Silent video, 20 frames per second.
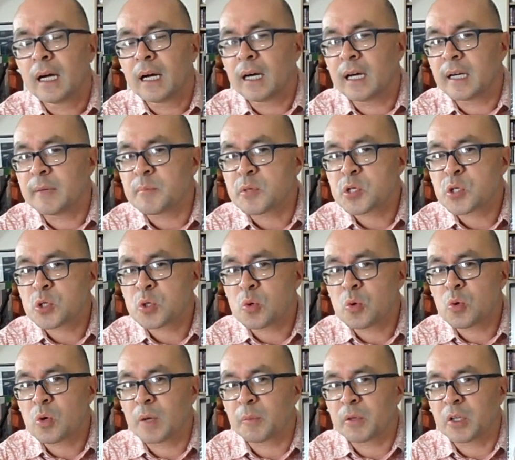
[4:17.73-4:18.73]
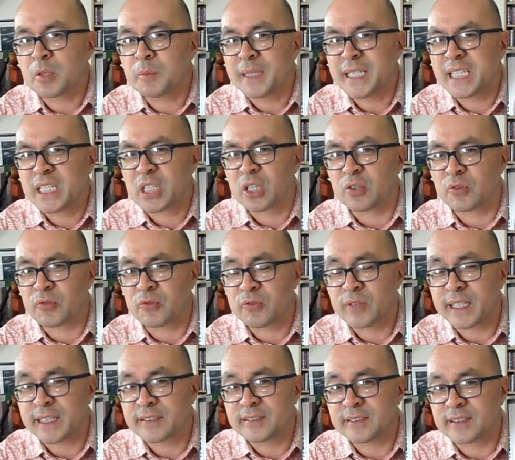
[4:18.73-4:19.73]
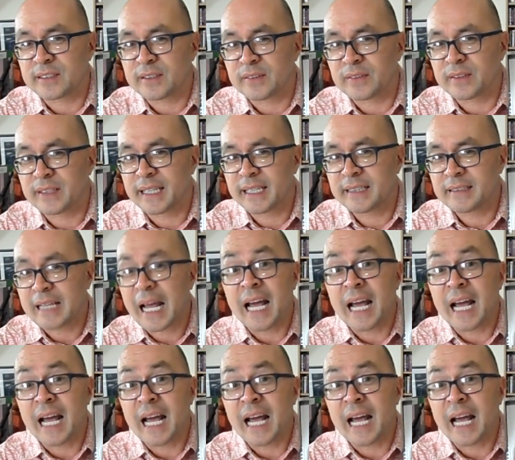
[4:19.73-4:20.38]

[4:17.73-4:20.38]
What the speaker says: I'm sure I'm going to be corrected on that,